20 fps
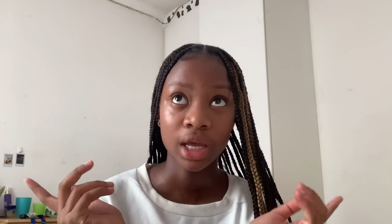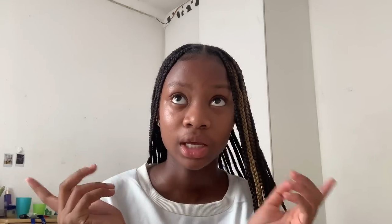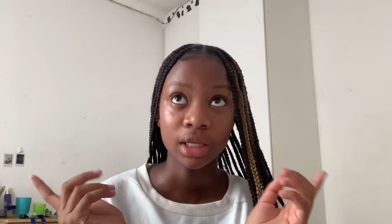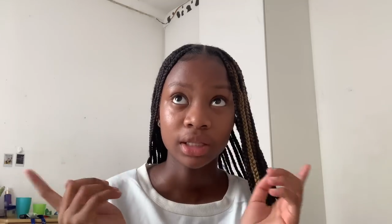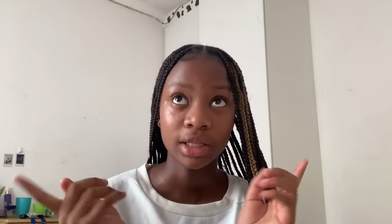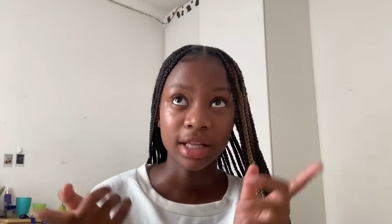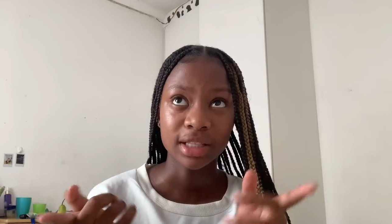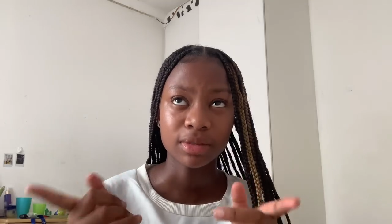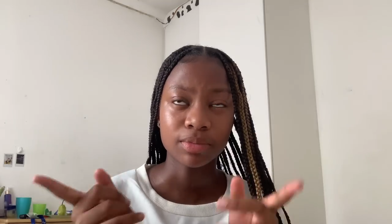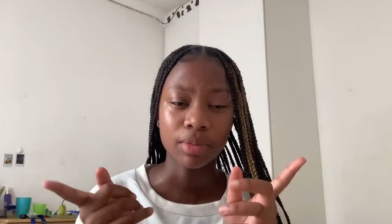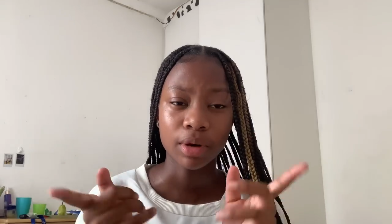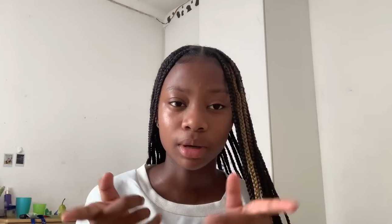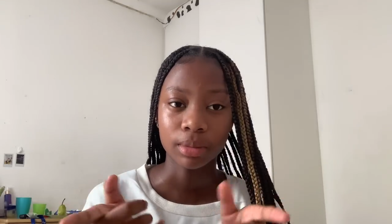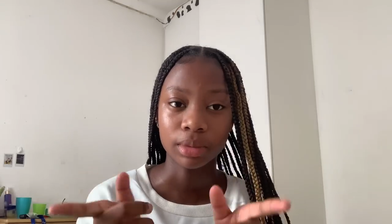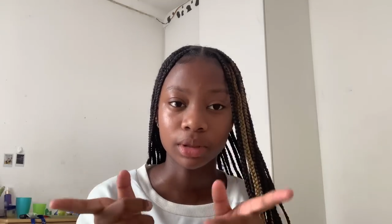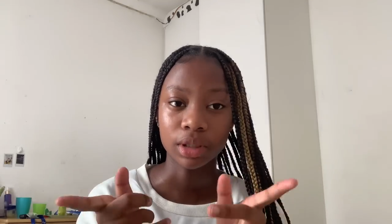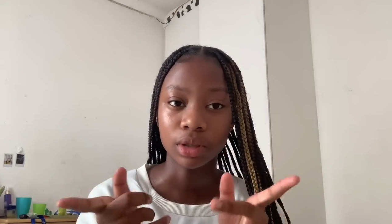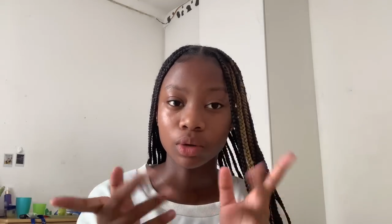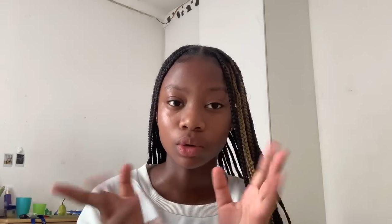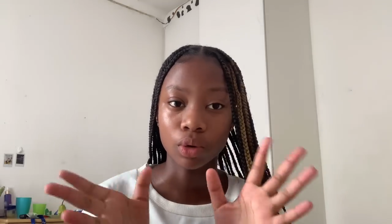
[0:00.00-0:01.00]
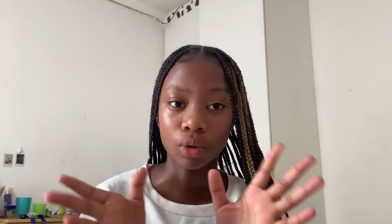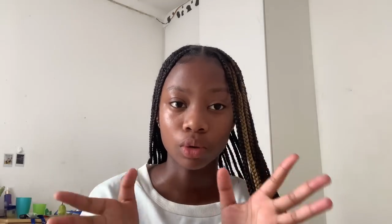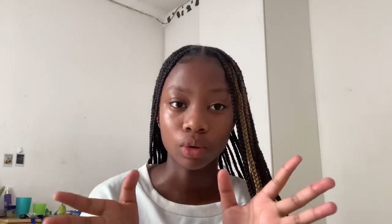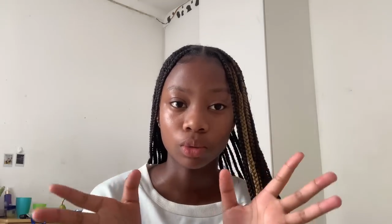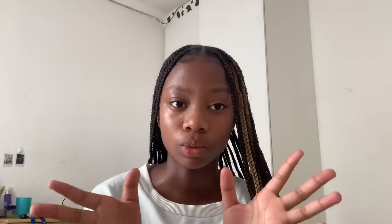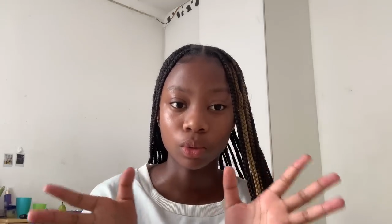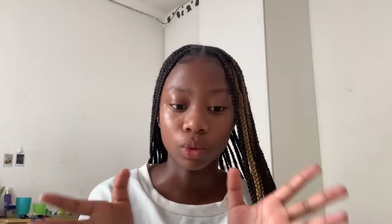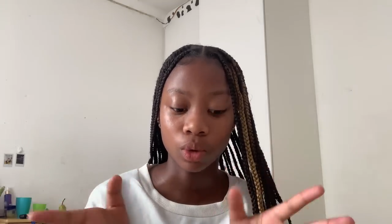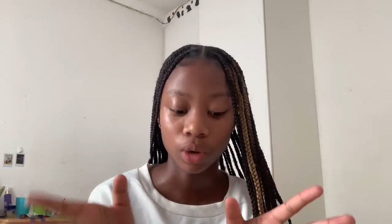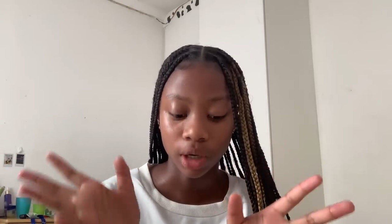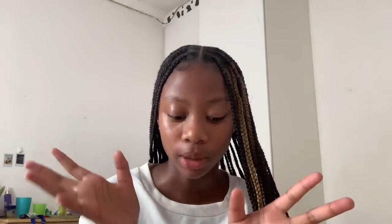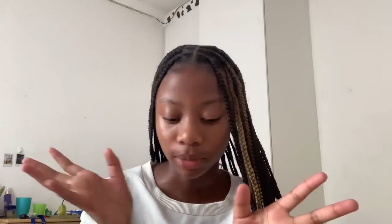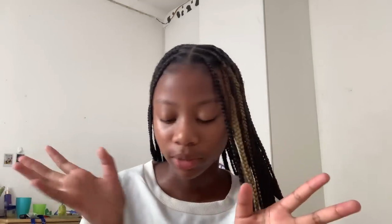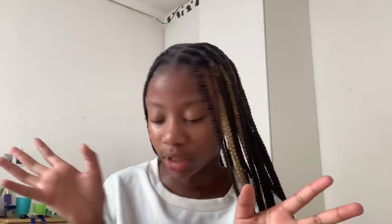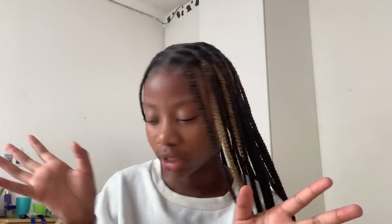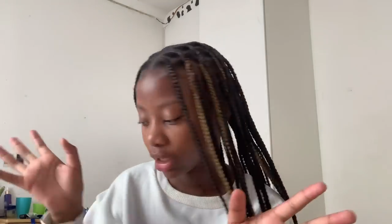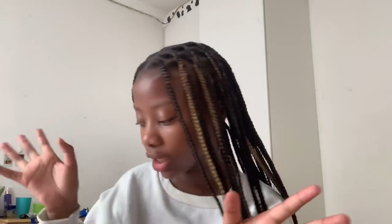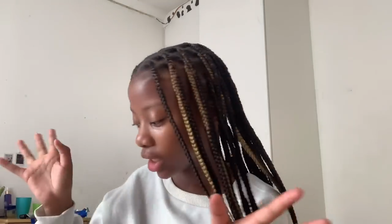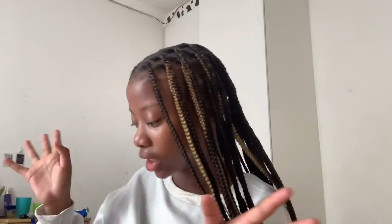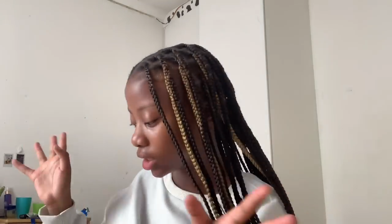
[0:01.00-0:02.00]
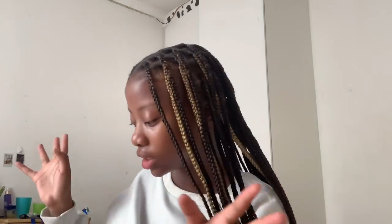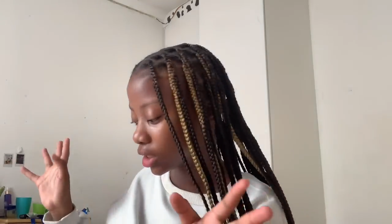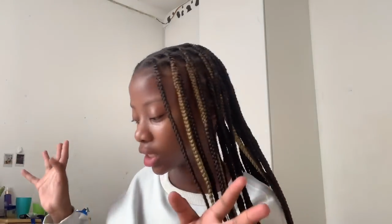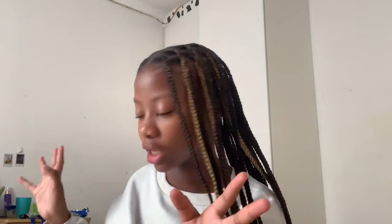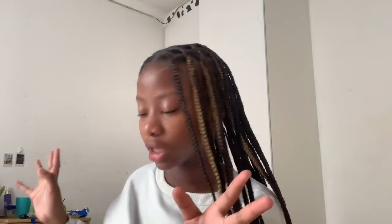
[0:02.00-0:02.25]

that's probably all I'm gonna get.